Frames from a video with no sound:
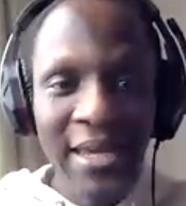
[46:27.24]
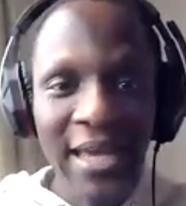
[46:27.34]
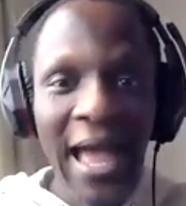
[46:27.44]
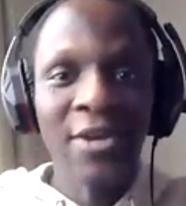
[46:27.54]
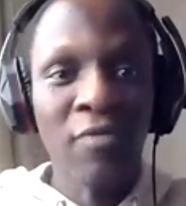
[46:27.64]

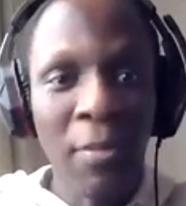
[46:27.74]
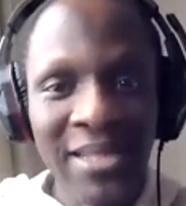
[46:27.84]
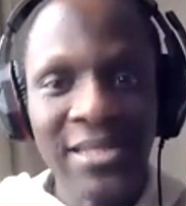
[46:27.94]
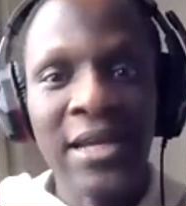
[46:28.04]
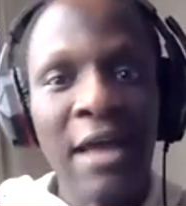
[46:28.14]
I know of a
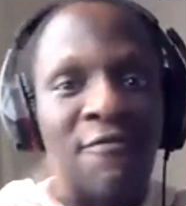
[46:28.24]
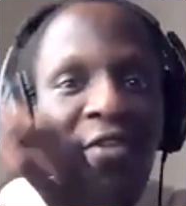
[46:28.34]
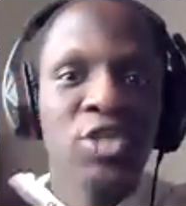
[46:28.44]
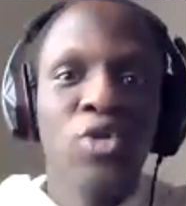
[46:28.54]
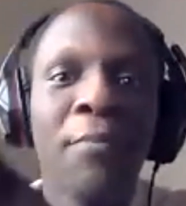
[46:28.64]
particular
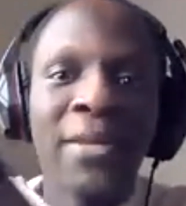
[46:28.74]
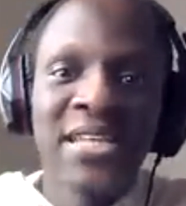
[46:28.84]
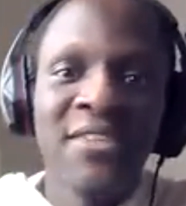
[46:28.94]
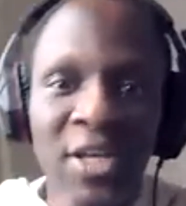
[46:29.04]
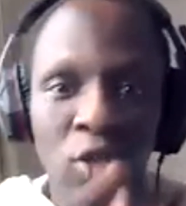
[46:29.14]
virtual
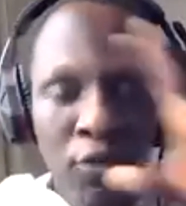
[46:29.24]
metaverse